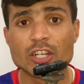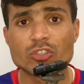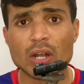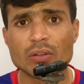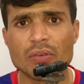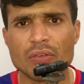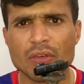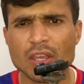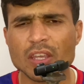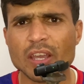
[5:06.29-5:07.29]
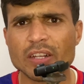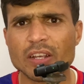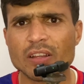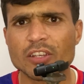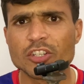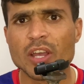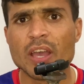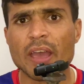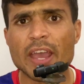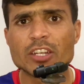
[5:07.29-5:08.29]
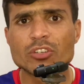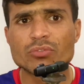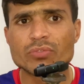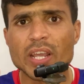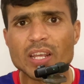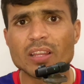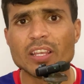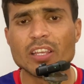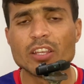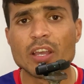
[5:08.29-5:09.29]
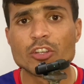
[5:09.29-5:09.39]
Try to think in English and directly